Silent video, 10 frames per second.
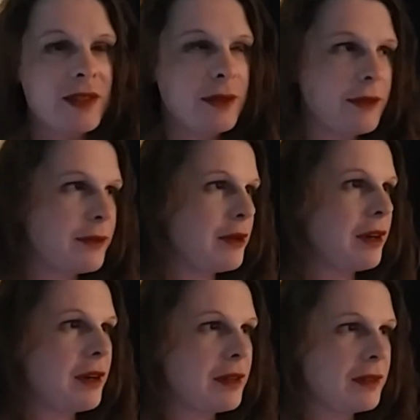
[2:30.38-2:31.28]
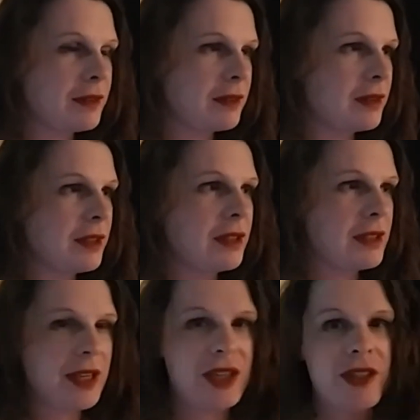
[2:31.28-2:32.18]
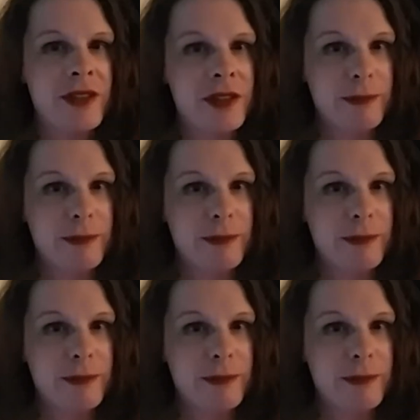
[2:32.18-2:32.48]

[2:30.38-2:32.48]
or 4 sessions